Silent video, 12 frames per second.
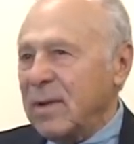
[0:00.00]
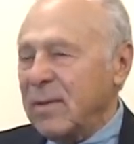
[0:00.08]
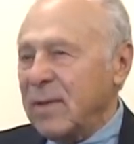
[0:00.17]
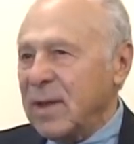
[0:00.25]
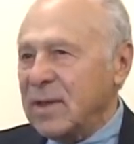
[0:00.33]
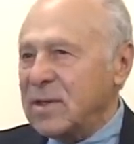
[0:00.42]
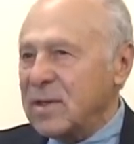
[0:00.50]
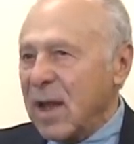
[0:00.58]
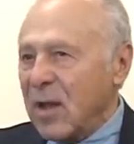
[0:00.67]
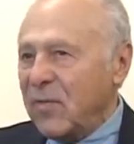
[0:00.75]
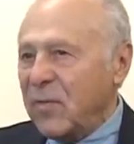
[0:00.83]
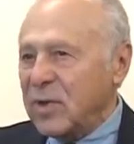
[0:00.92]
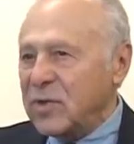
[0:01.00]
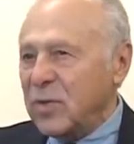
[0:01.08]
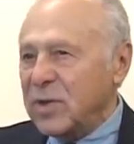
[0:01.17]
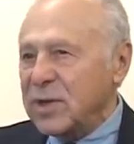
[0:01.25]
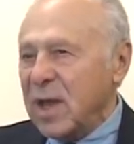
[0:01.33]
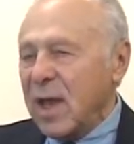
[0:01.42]
itself, which
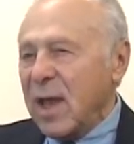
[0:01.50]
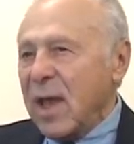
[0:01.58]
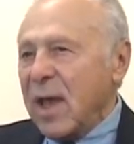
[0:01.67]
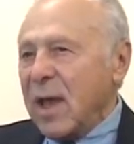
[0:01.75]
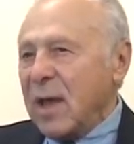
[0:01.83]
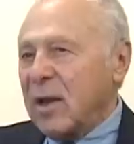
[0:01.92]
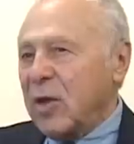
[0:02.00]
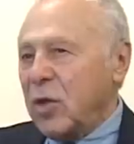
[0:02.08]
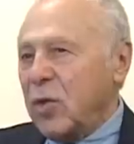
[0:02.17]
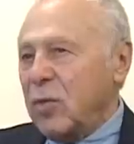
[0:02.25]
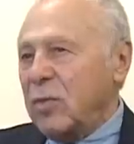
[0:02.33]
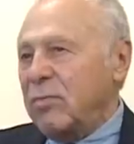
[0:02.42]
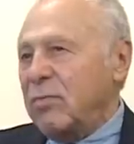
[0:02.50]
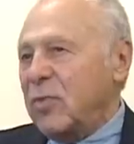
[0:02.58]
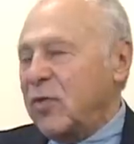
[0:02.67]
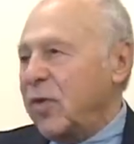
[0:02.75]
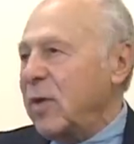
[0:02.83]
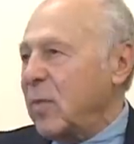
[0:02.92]
was an acute
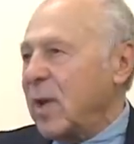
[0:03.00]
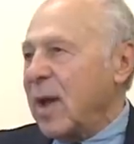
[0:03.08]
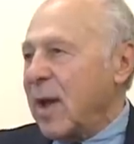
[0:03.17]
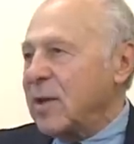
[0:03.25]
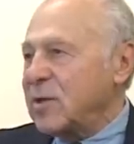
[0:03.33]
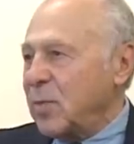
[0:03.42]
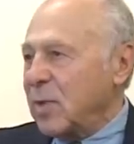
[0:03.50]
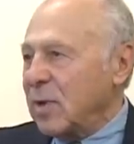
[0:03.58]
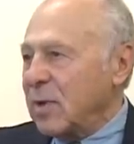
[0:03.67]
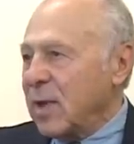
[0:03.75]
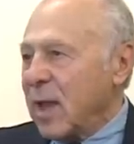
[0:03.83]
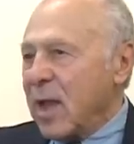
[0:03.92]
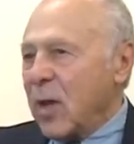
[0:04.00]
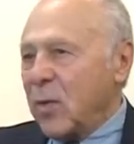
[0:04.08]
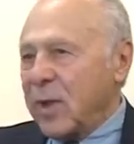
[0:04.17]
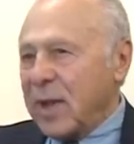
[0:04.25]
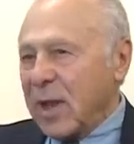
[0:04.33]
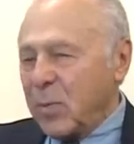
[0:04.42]
treatment hospital,
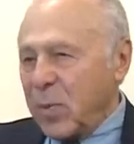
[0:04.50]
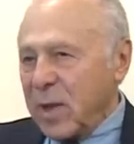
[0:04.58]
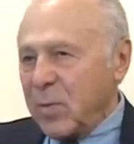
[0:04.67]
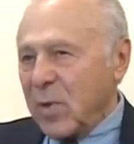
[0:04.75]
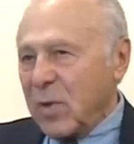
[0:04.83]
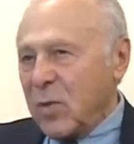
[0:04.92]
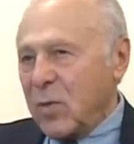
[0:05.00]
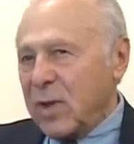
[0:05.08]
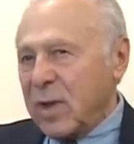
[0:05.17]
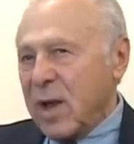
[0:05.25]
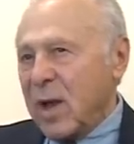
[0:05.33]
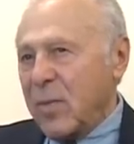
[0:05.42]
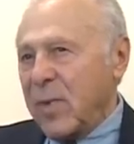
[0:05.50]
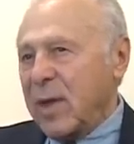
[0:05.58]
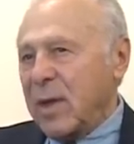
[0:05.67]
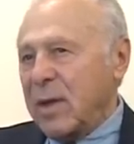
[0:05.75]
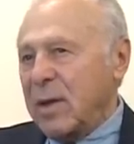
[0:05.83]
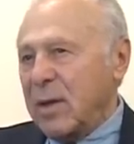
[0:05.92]
we'd get people who would come
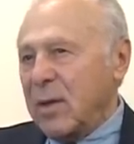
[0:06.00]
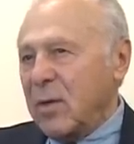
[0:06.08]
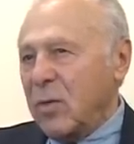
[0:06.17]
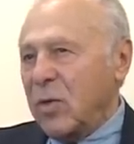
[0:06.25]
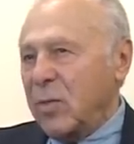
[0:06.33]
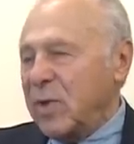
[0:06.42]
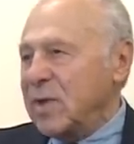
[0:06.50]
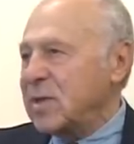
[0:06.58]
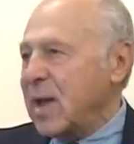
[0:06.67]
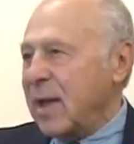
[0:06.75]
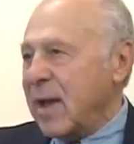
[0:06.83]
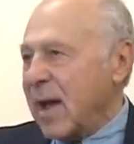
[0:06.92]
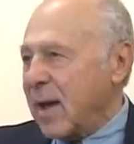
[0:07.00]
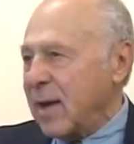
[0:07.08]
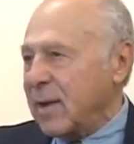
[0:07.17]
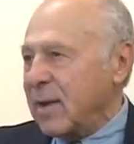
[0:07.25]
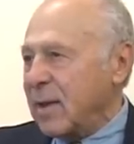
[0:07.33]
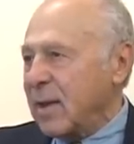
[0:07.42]
in who would be
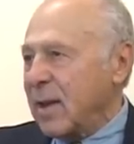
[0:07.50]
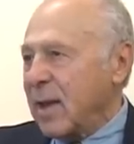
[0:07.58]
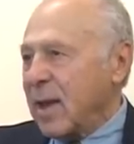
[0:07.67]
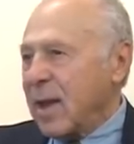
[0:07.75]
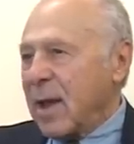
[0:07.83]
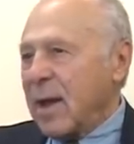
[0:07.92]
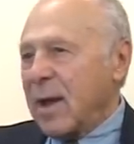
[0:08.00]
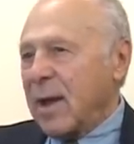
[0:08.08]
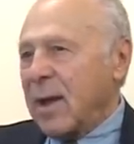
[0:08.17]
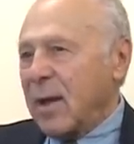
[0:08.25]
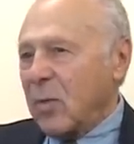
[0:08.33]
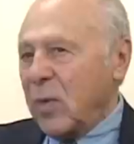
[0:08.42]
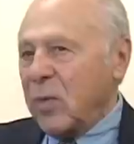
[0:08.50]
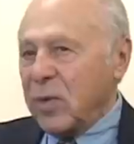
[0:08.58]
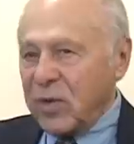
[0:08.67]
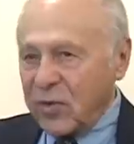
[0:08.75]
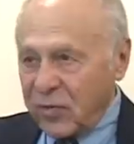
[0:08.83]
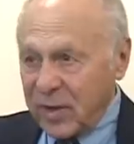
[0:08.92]
psychotic. We
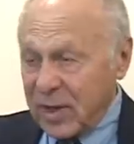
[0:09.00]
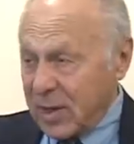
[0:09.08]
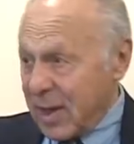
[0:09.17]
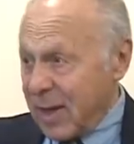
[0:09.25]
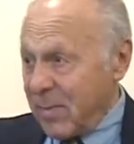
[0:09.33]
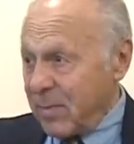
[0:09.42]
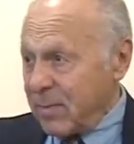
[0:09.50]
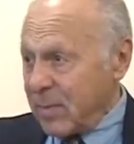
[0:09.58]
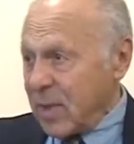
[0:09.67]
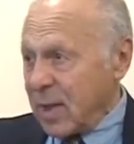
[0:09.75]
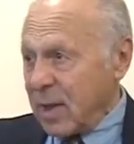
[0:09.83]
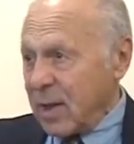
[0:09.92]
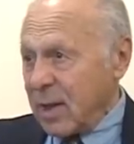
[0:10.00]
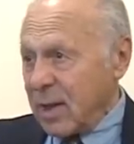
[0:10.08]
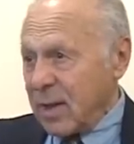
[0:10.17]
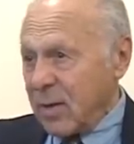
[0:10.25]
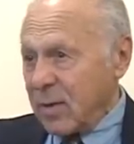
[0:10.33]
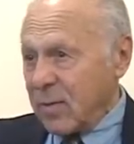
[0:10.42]
would treat them.
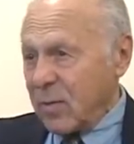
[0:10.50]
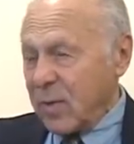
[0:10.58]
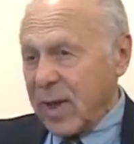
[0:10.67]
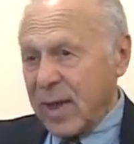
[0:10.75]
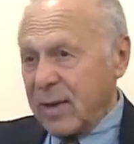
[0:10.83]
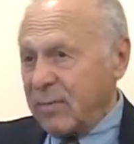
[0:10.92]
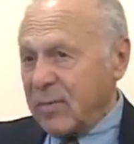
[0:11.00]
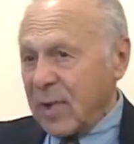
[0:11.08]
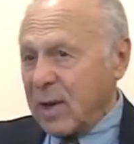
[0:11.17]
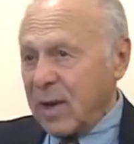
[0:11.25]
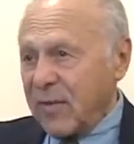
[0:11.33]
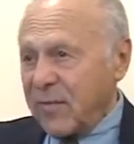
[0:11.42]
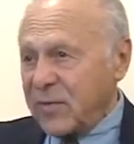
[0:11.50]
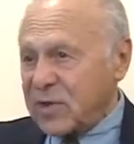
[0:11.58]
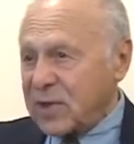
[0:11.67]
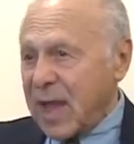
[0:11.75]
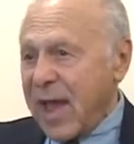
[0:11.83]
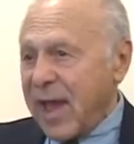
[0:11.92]
We had enough
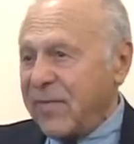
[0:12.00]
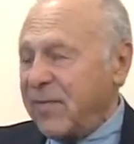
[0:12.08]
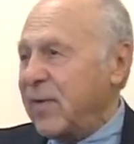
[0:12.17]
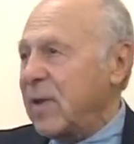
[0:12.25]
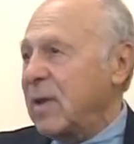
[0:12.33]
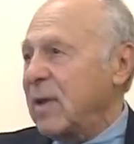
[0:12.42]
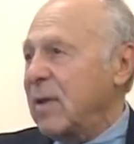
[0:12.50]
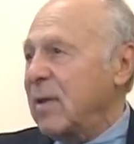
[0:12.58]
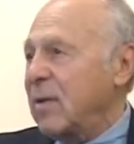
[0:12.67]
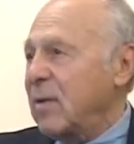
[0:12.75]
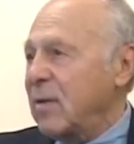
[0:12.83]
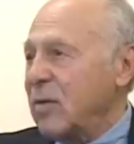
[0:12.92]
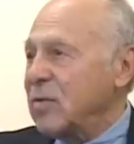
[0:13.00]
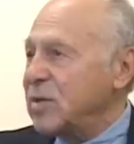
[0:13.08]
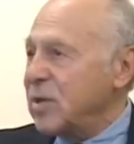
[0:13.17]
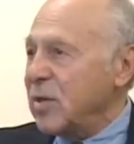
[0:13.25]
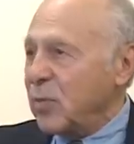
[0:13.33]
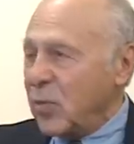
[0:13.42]
staff and use
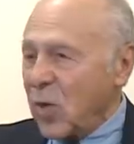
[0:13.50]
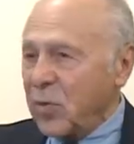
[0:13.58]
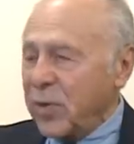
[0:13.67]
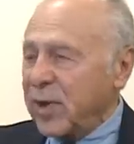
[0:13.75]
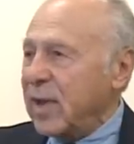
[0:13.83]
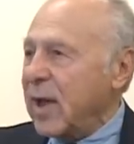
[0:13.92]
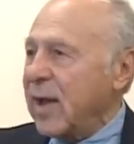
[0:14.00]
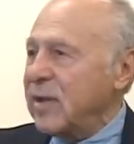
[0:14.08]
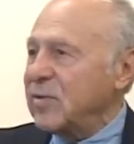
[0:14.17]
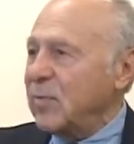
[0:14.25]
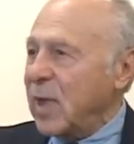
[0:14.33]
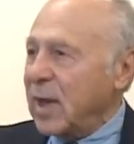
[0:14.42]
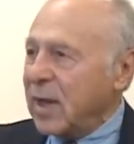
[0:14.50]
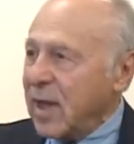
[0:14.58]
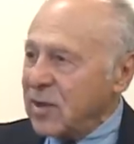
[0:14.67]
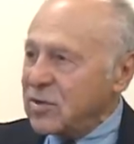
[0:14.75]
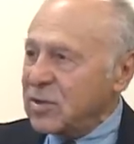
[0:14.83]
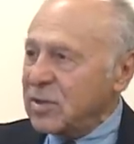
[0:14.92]
the appropriate kinds of
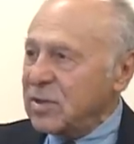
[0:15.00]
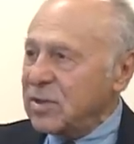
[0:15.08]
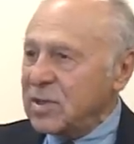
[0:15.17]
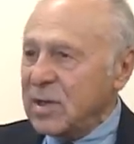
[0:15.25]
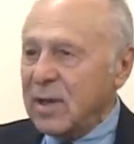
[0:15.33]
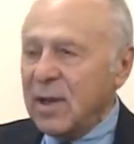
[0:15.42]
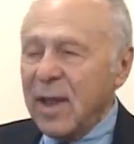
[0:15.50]
medications, and